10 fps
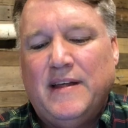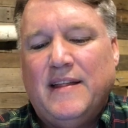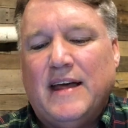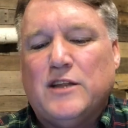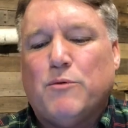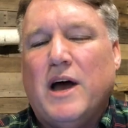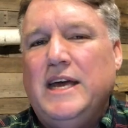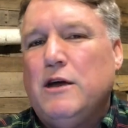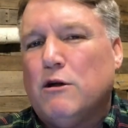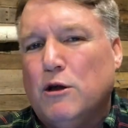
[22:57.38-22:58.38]
That's why
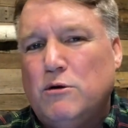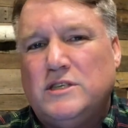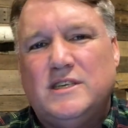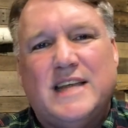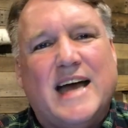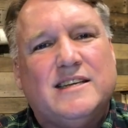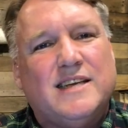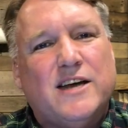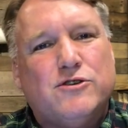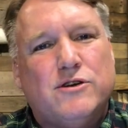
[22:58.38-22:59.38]
he closes that
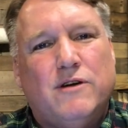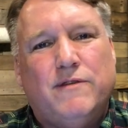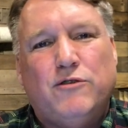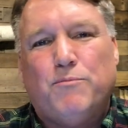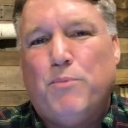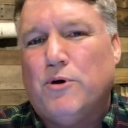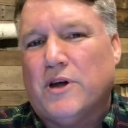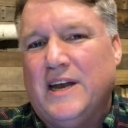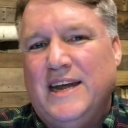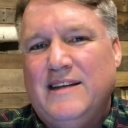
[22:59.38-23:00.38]
section of his
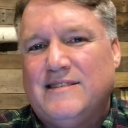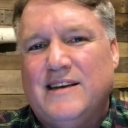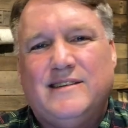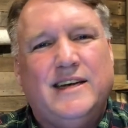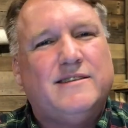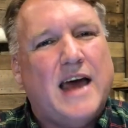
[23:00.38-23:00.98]
book and he says it's